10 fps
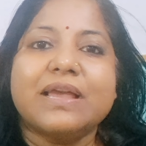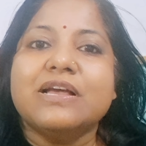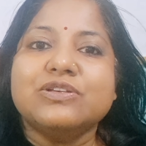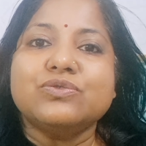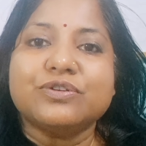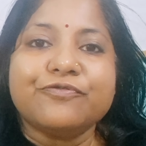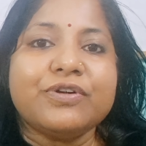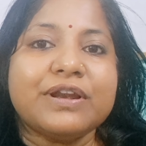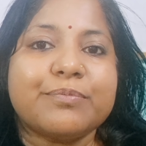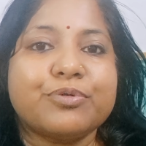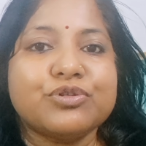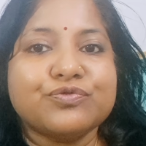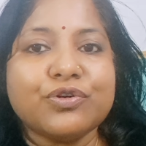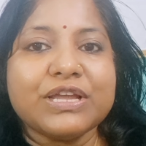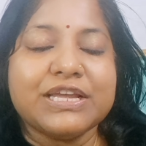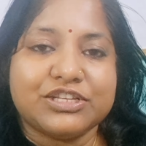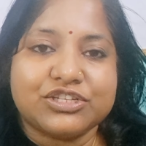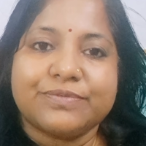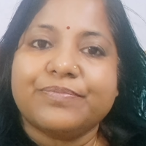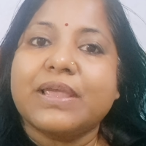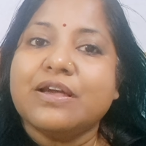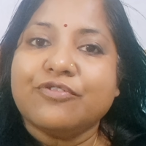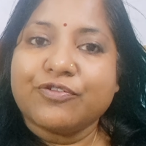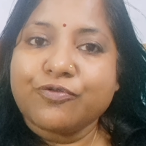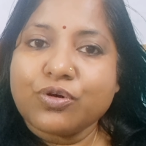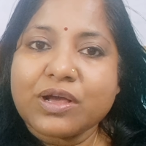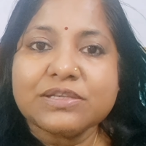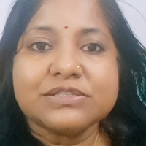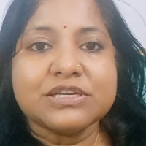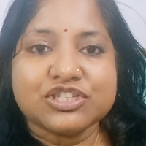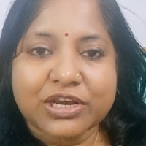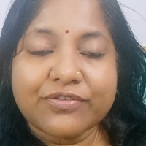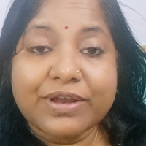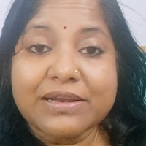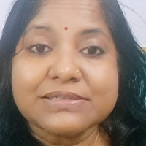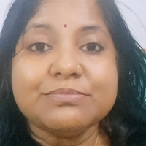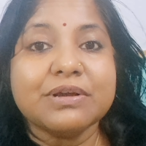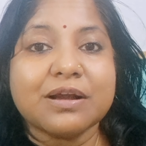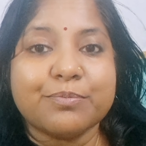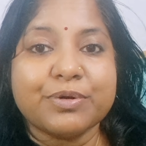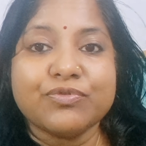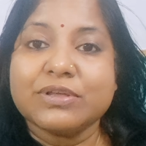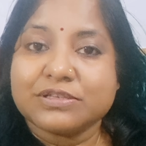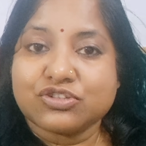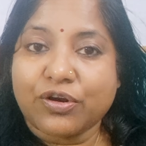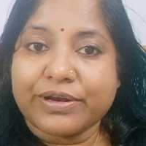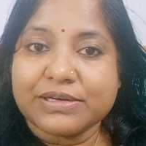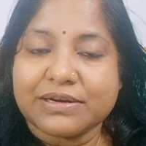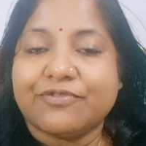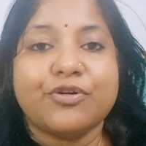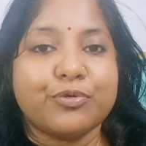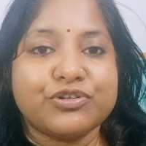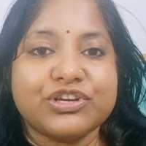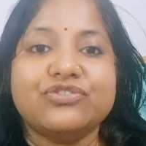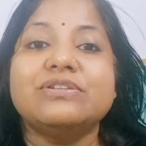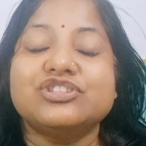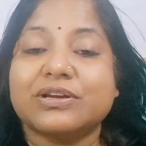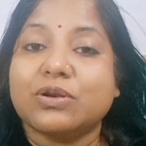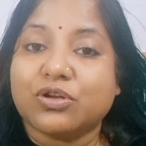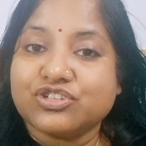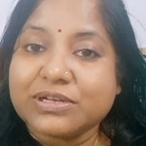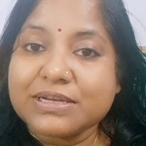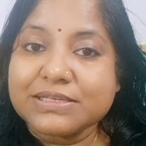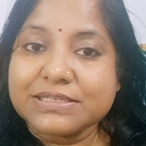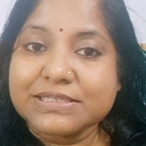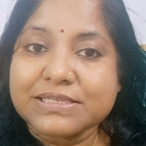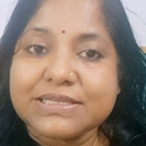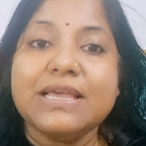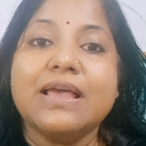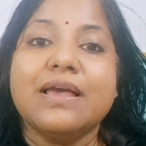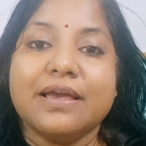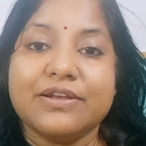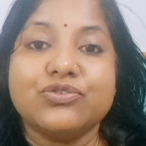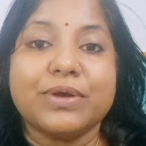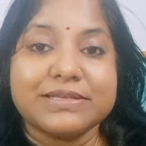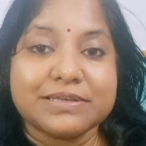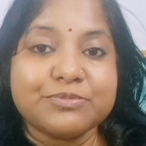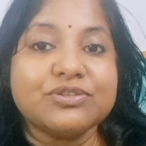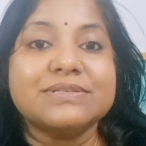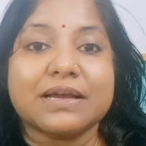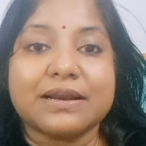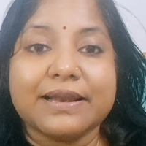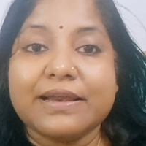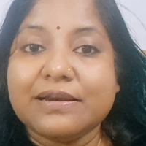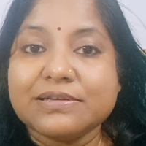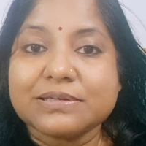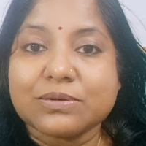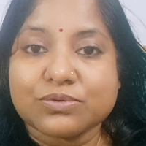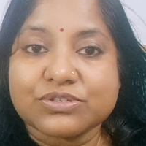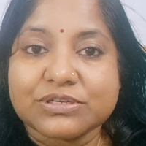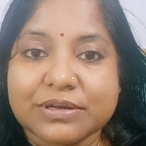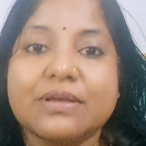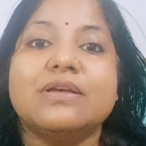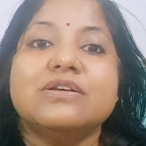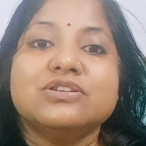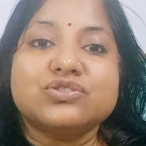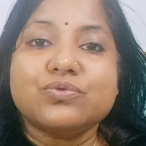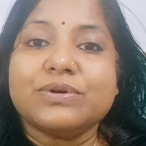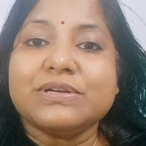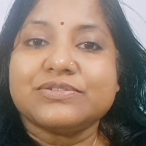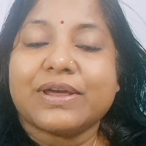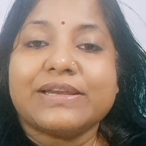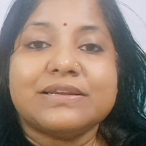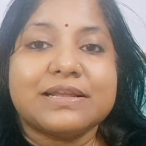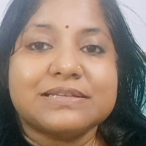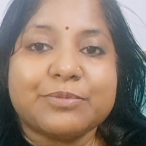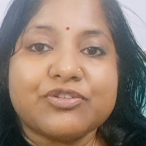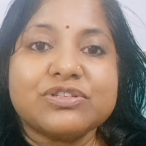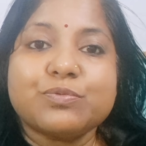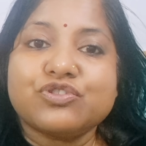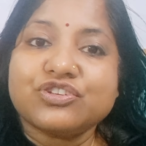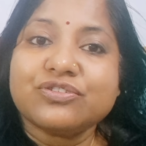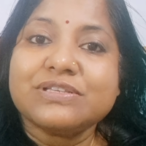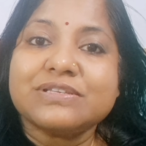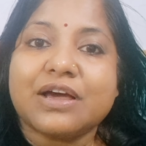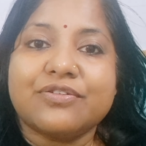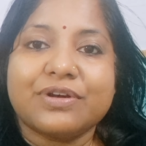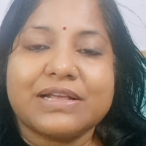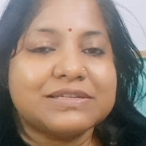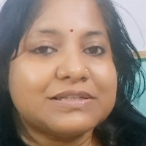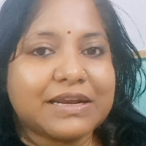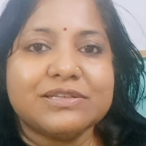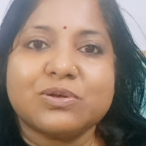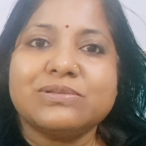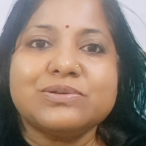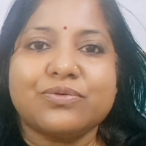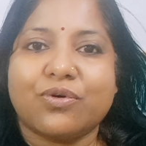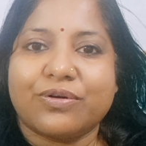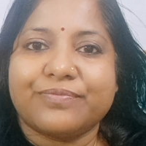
So different approach for each. For forecast, check realism, compare with historical data. For projection, check logical consistency, ensure assumptions are clearly disclosed. Students write in examinations, projection is unrealistic. That is also wrong.